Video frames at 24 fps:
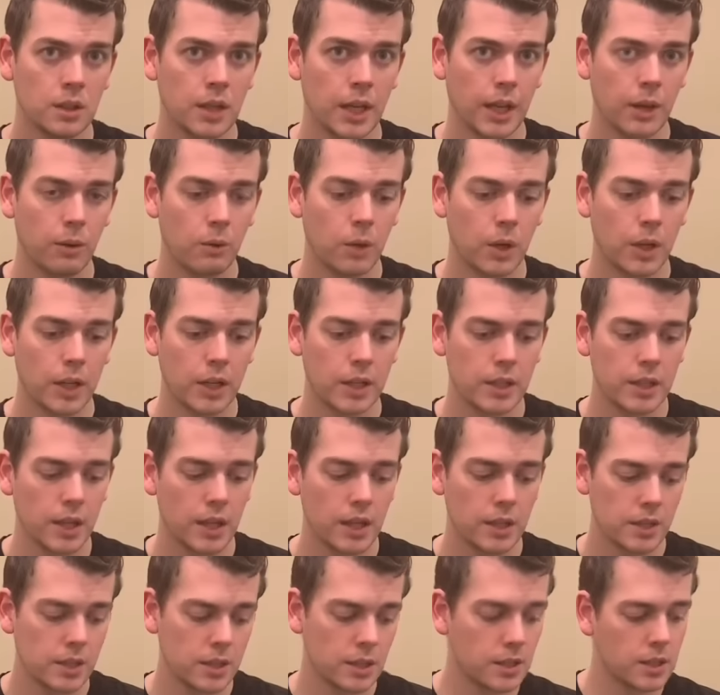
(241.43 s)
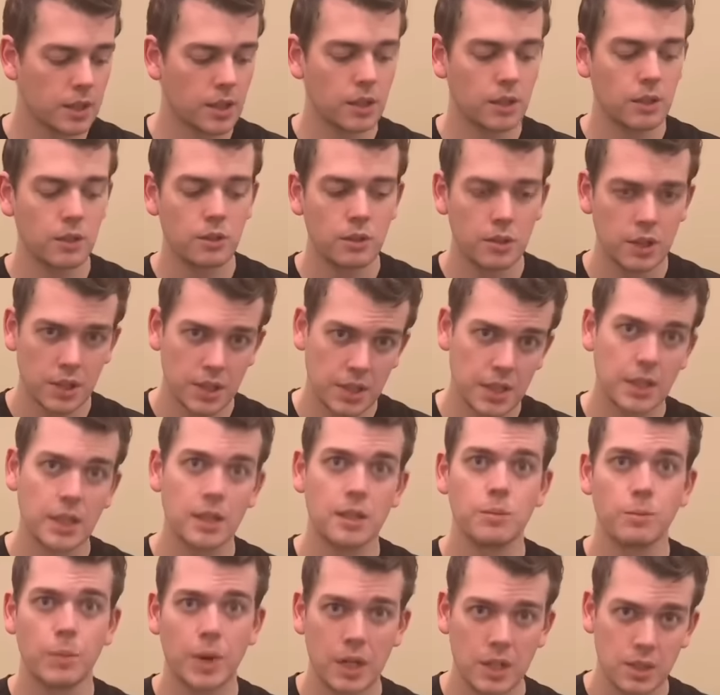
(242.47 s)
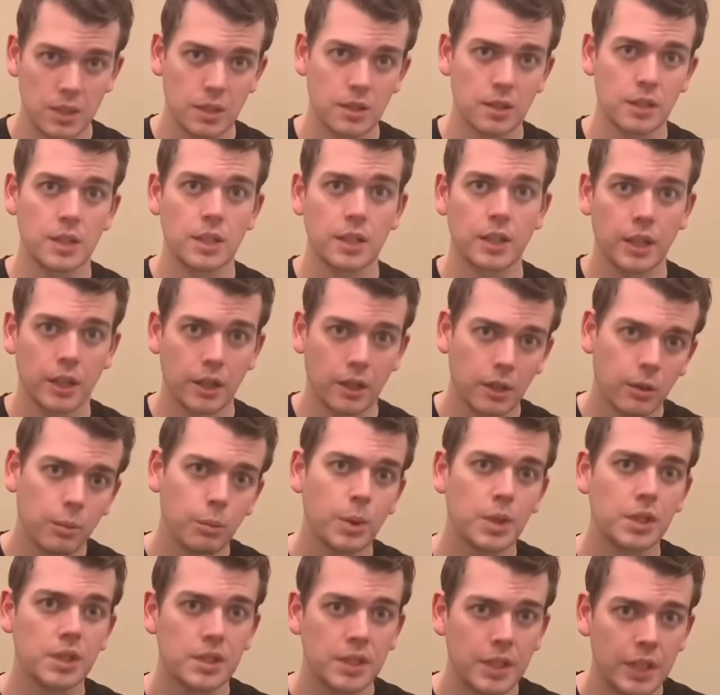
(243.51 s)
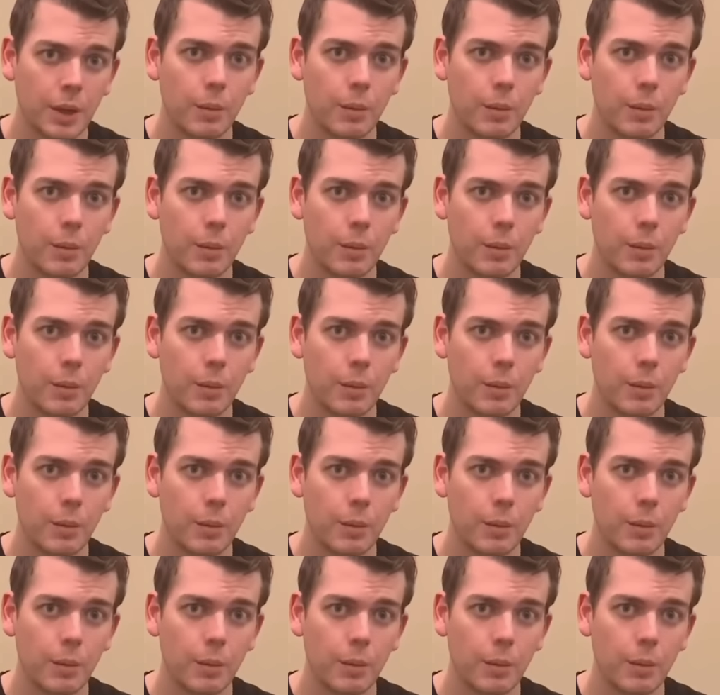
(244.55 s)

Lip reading: And what it does is it uses these muscles in here, it builds the